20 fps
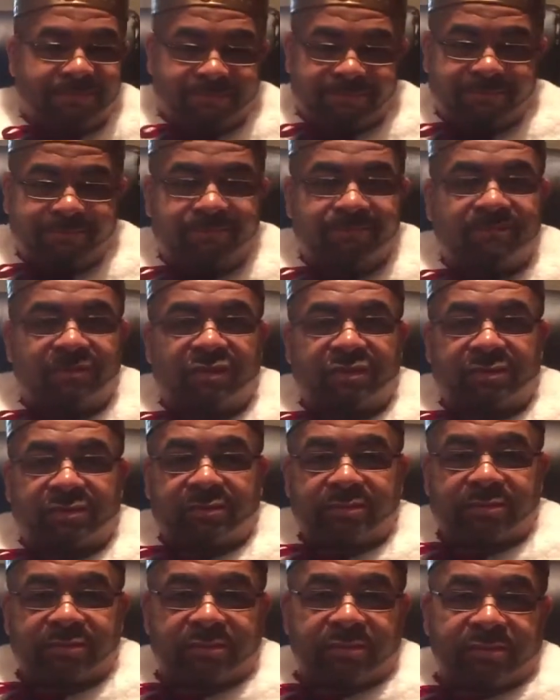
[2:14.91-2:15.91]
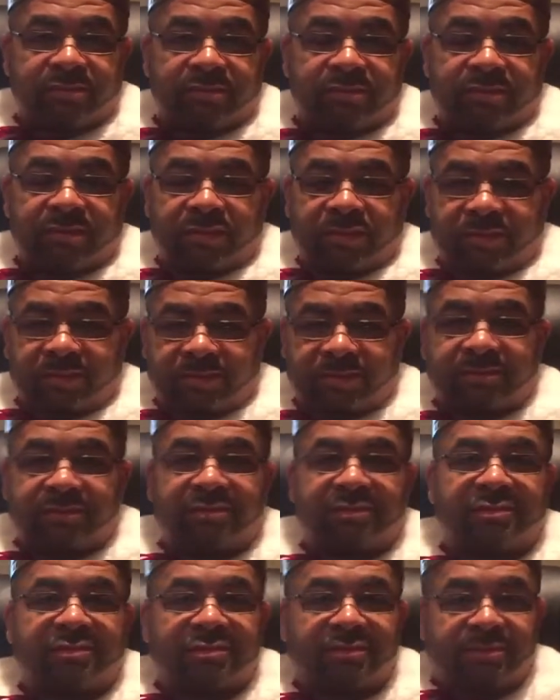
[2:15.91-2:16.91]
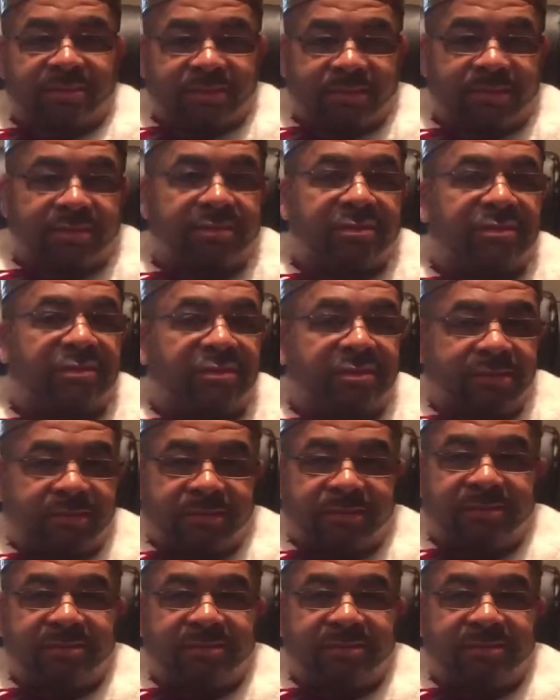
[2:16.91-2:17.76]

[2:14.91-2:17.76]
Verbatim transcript: Thank you for the opportunity to allow us to,